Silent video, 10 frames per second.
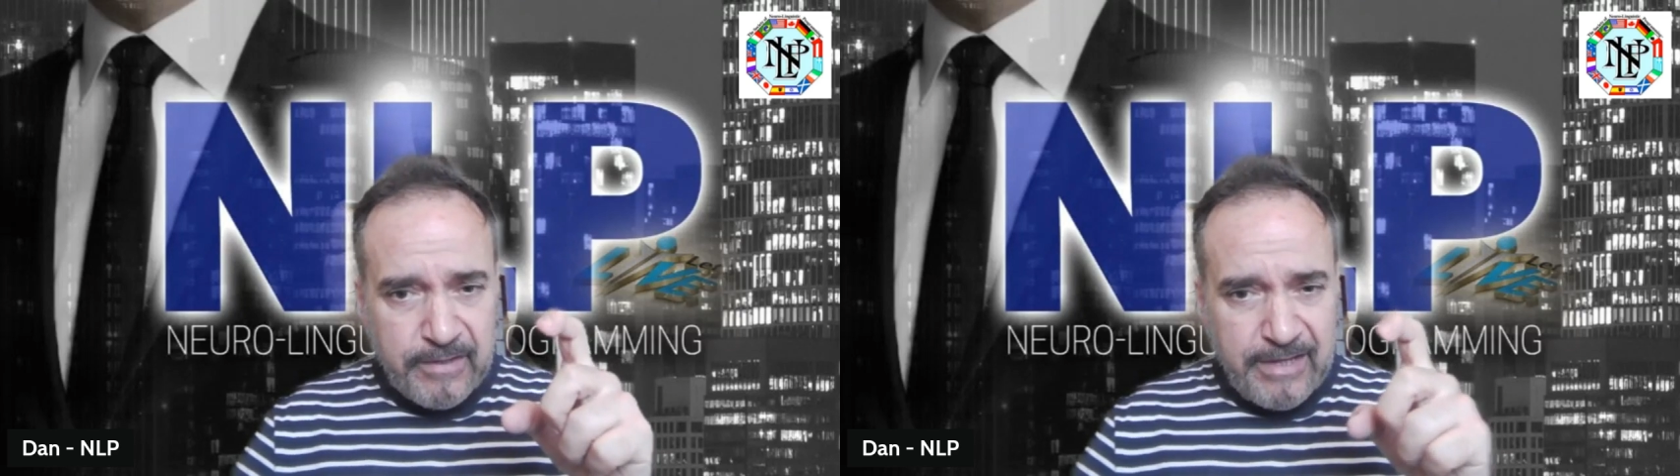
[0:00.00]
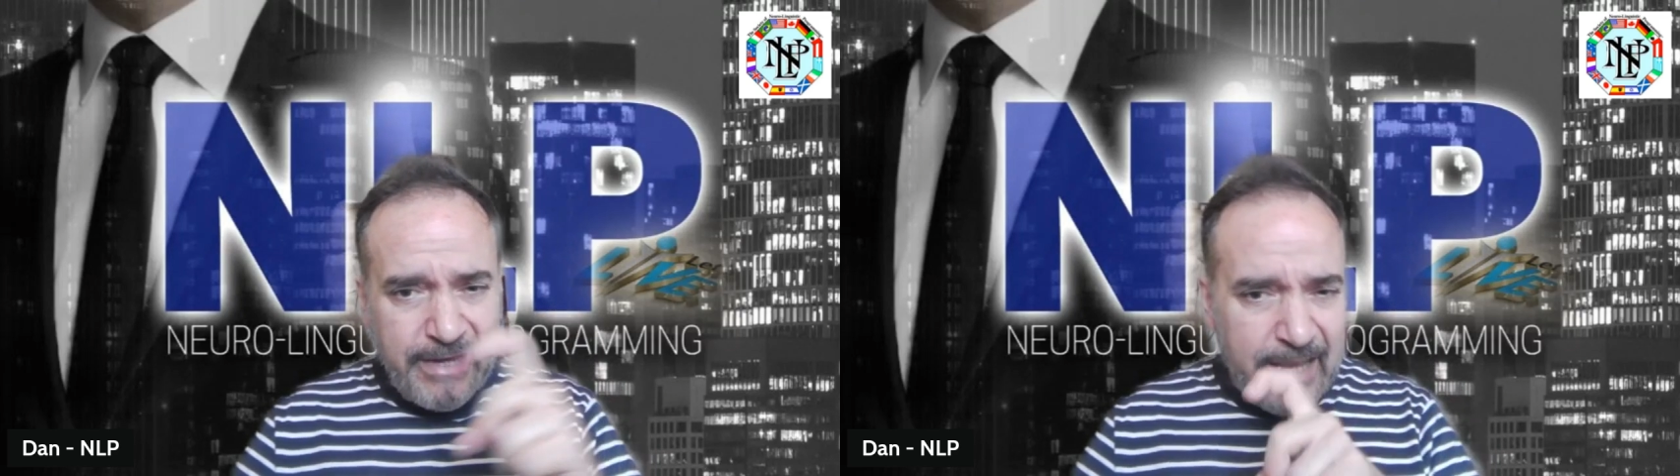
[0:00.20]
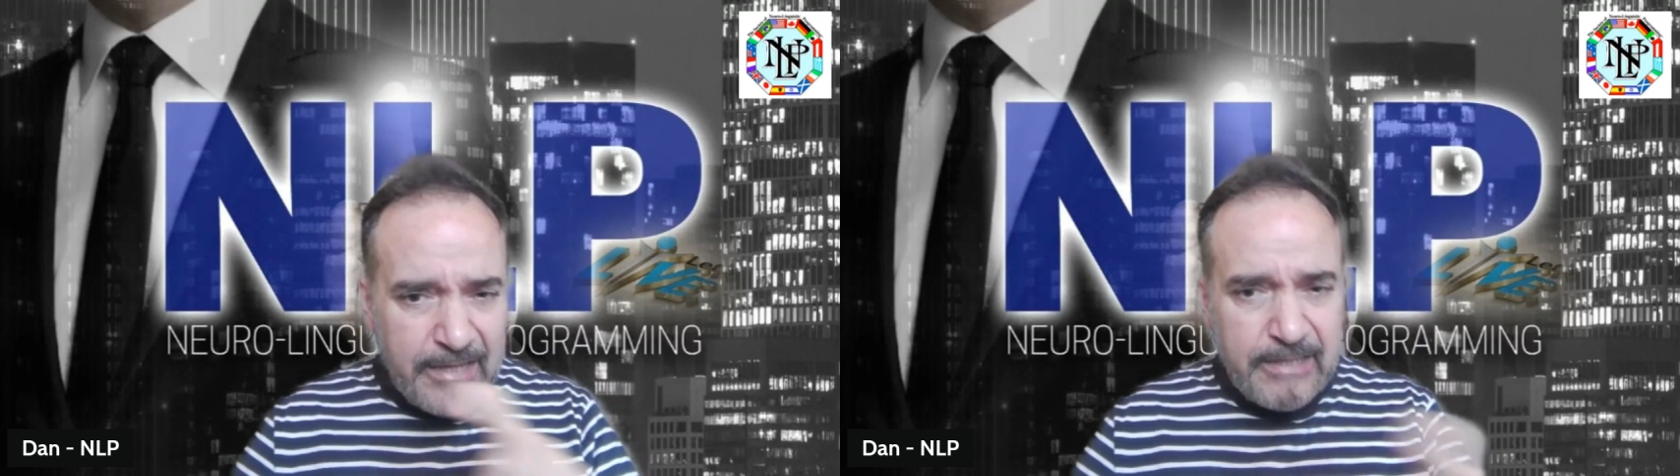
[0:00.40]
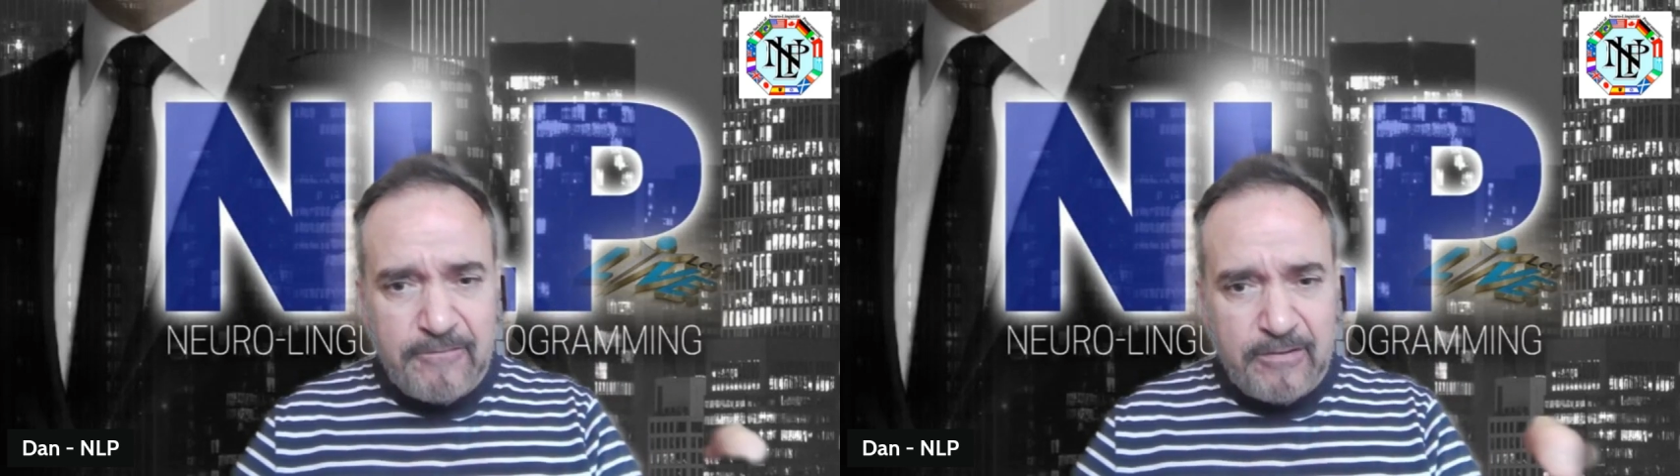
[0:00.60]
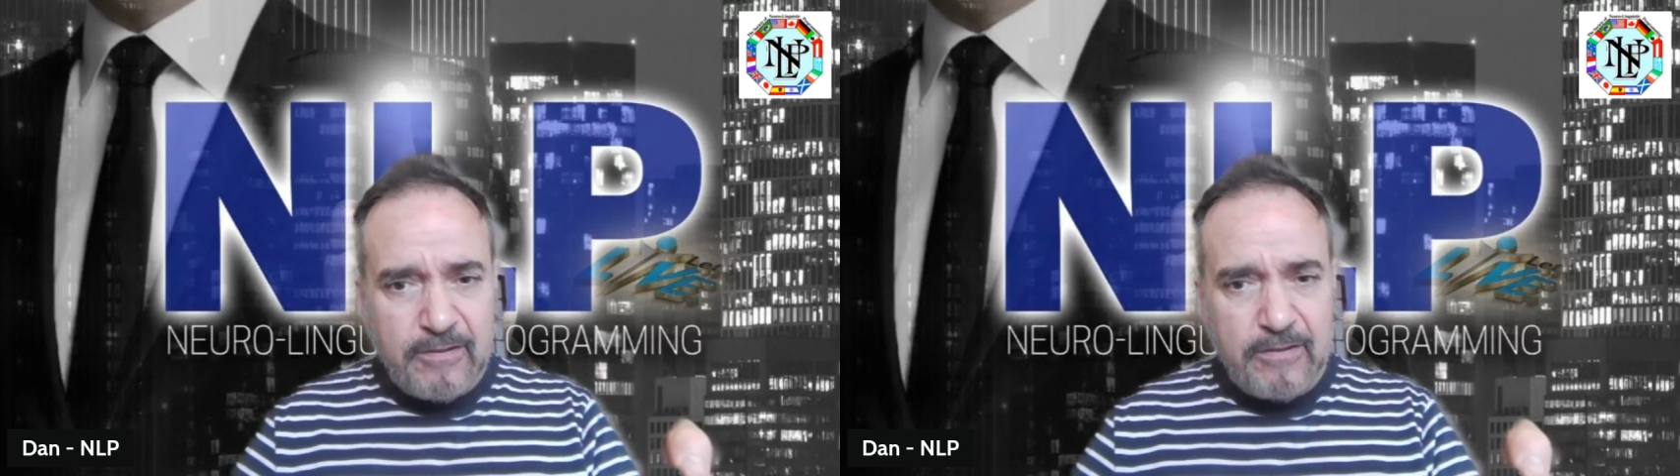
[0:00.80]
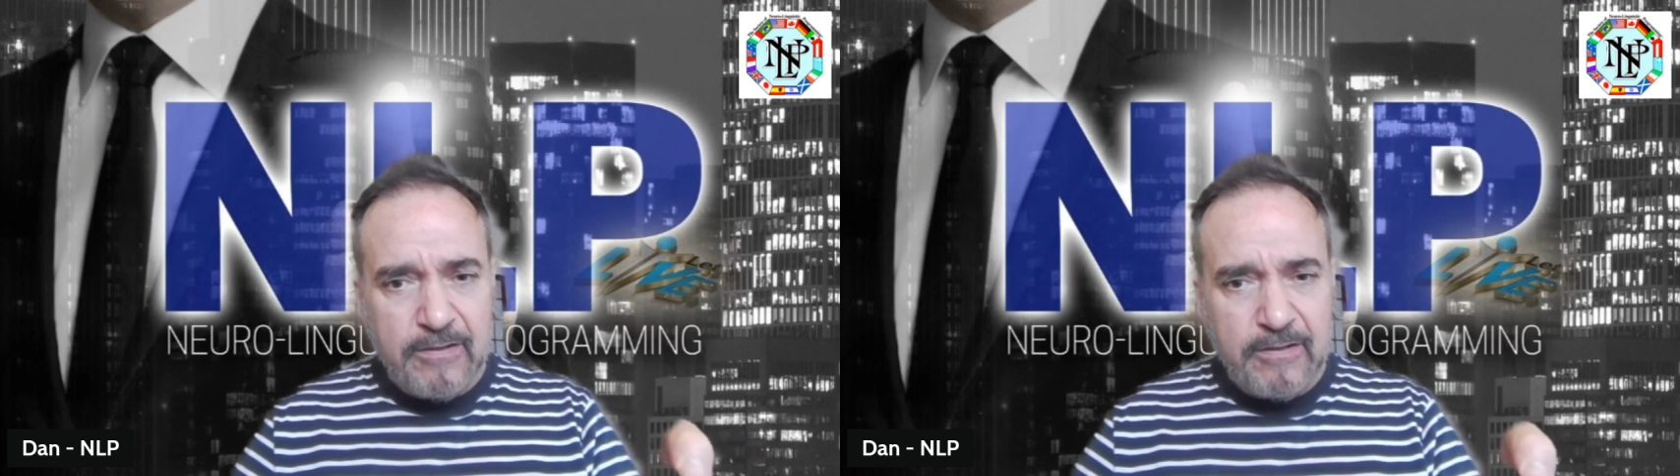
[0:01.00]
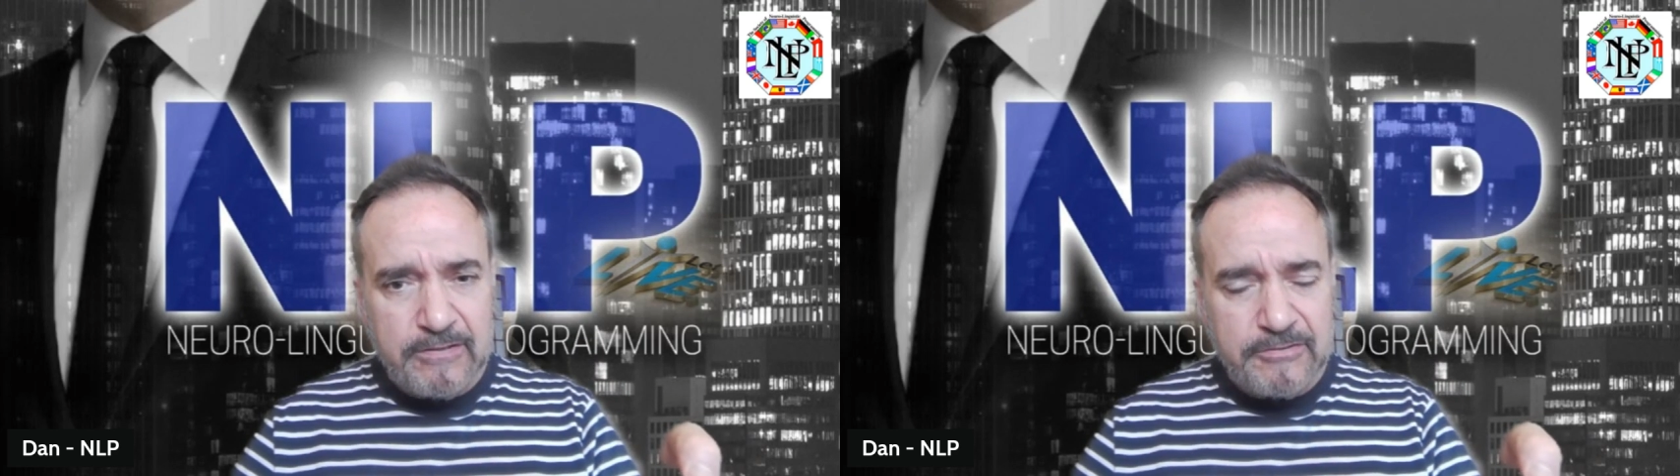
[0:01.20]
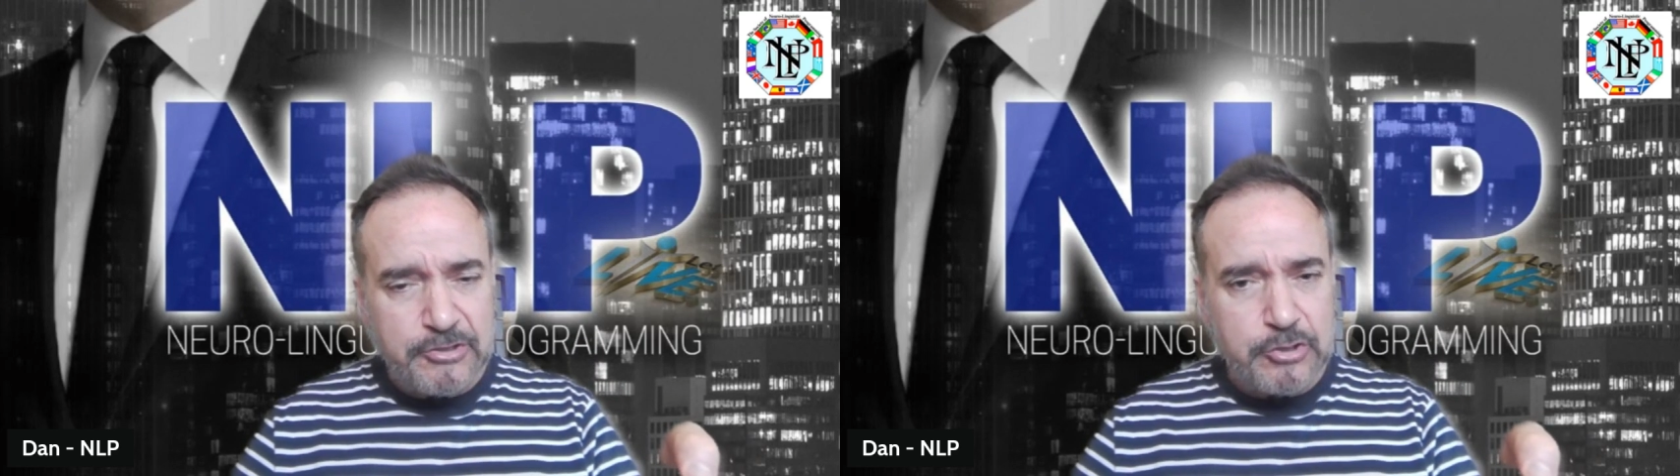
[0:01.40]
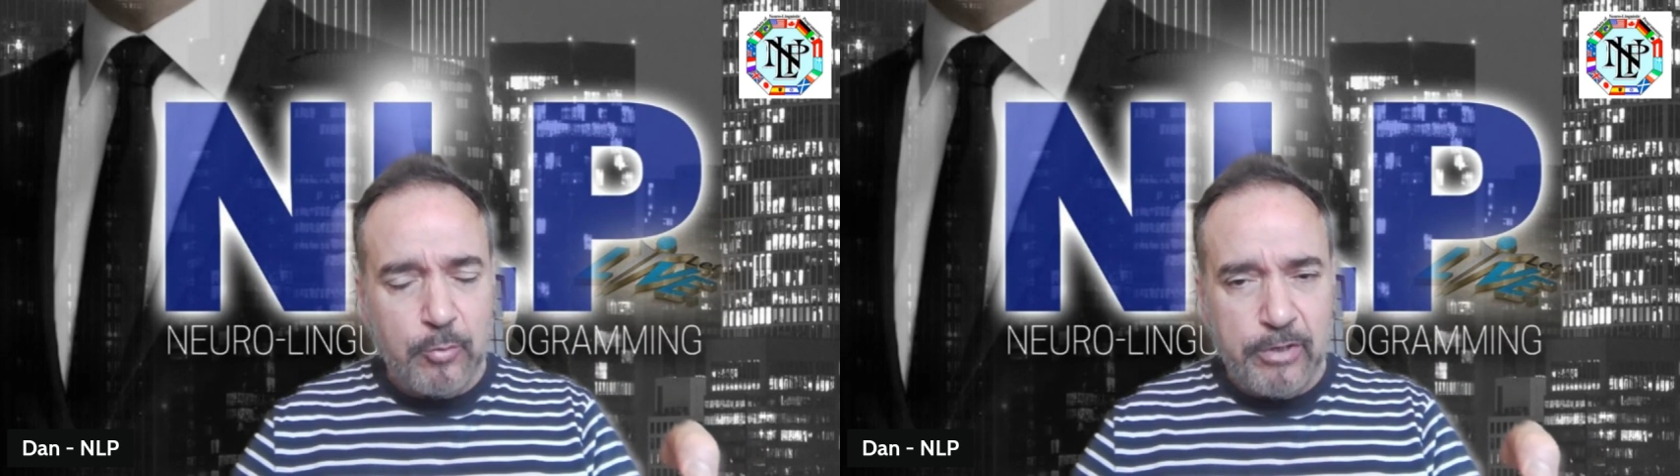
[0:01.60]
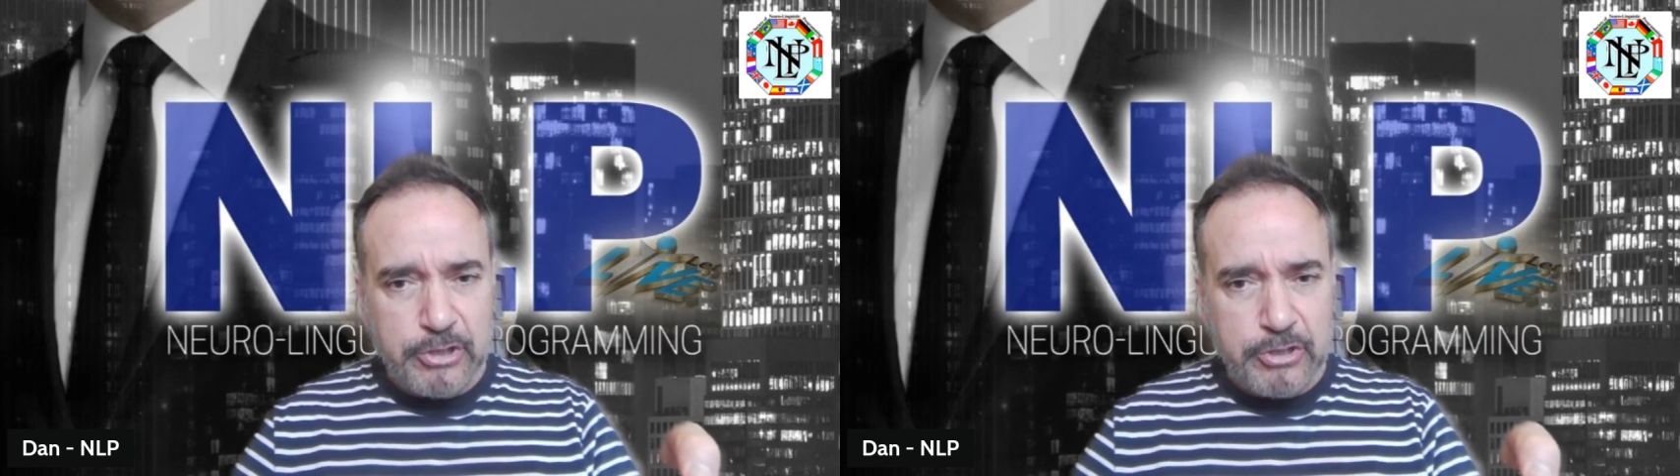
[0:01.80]
in any
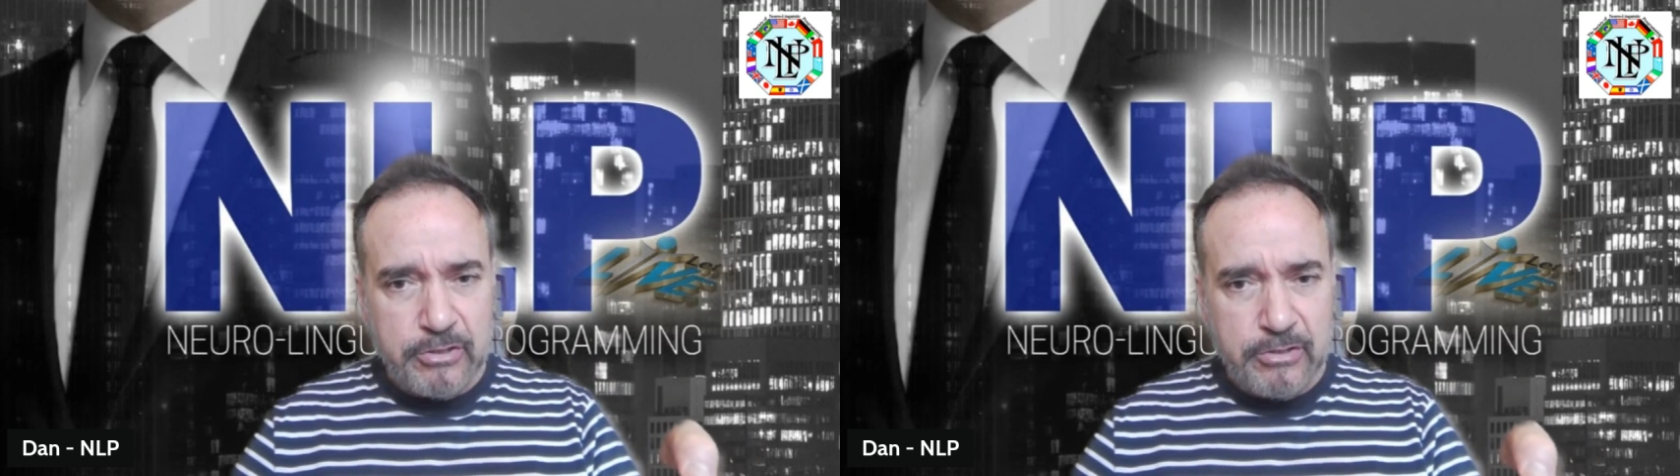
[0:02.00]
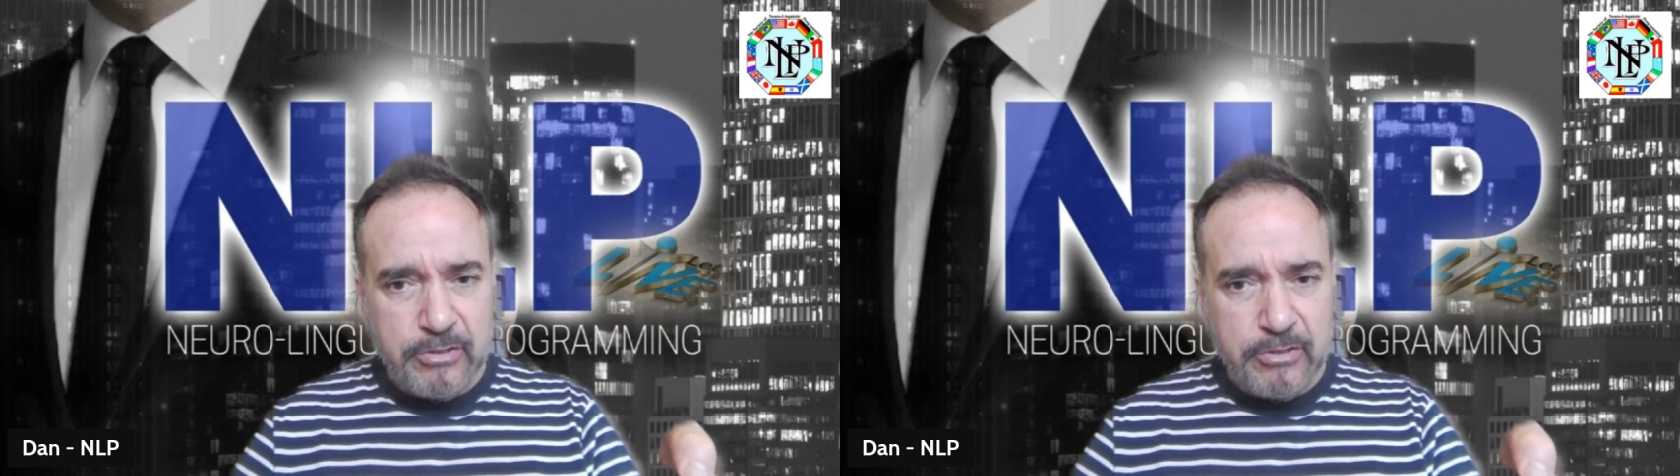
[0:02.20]
situation.